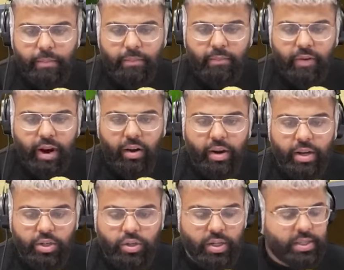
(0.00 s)
Very
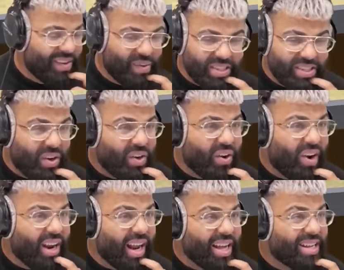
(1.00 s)
interesting. What's going on
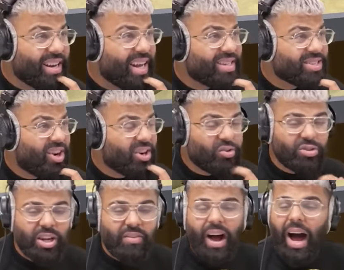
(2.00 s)
in Lagos Hardcore
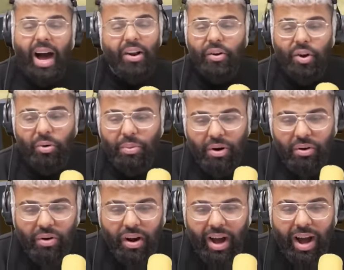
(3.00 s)
server? I don't know, bro.